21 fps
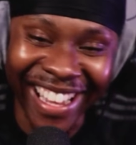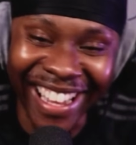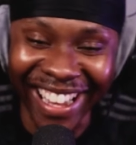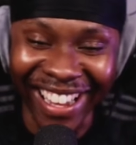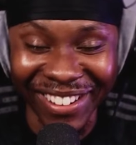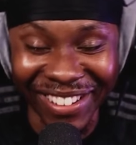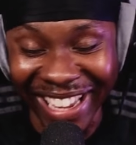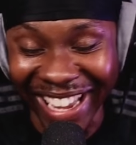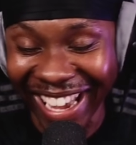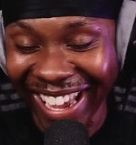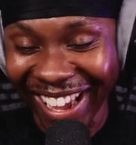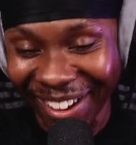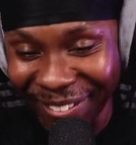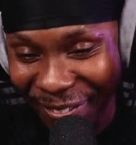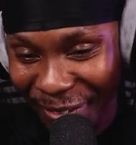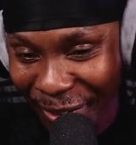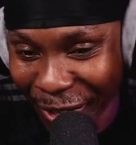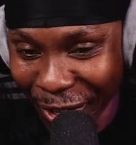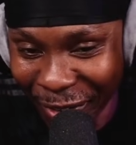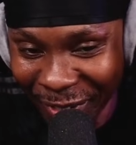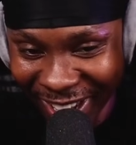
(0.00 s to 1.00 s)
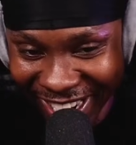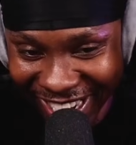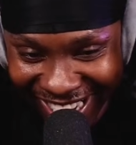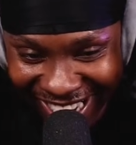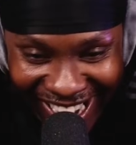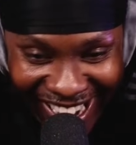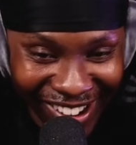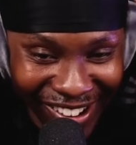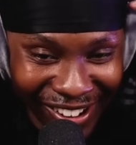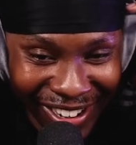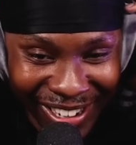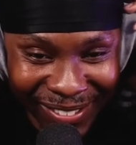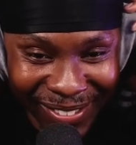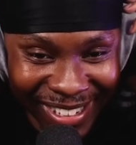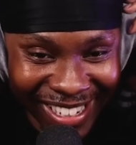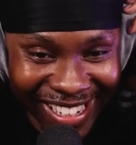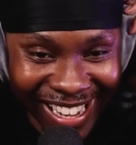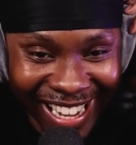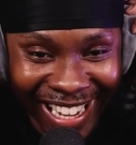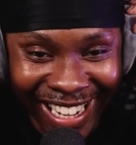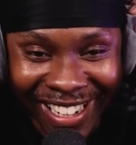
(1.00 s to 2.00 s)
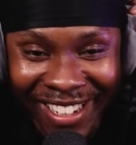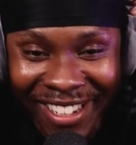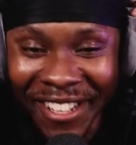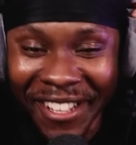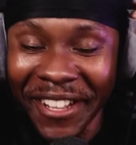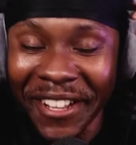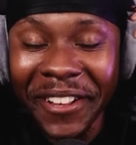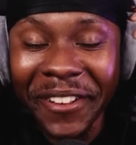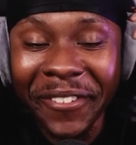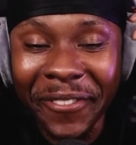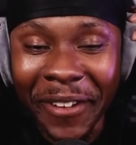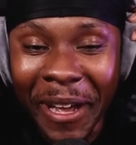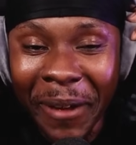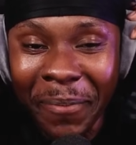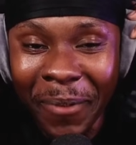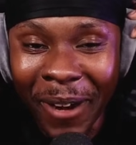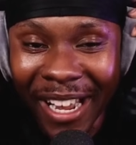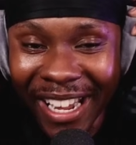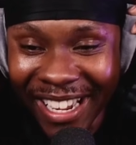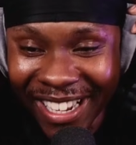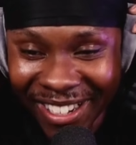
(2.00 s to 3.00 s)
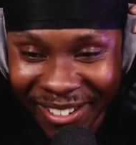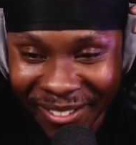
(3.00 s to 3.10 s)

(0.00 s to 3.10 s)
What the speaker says: Yeah, I forgot about the cat. I can't even lie. Fair play.